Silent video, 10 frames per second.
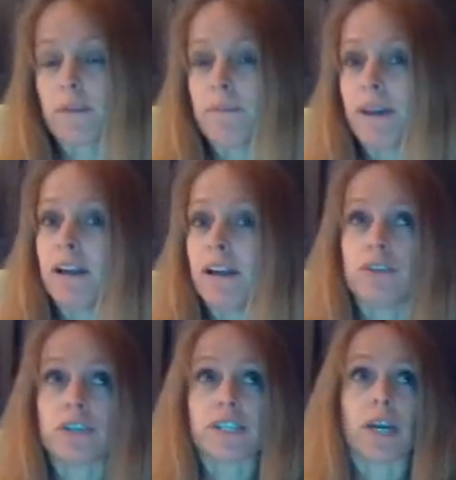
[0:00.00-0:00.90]
They may not
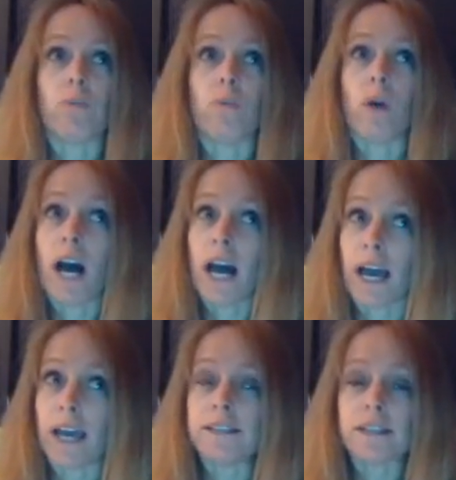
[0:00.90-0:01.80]
understand
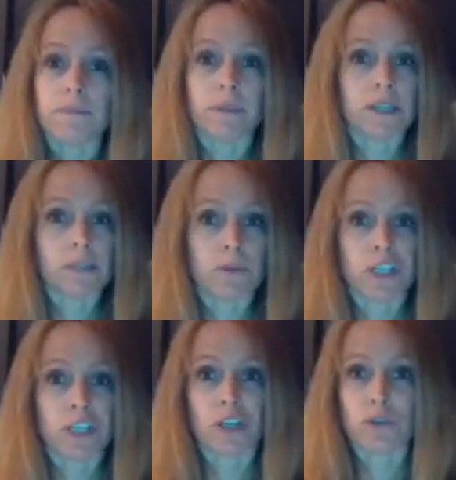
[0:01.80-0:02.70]
why something is a
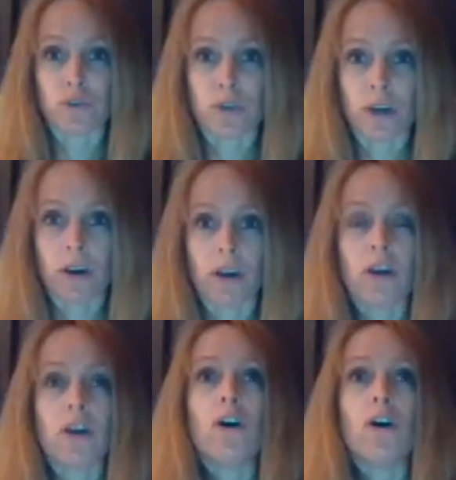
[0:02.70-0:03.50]
particular trigger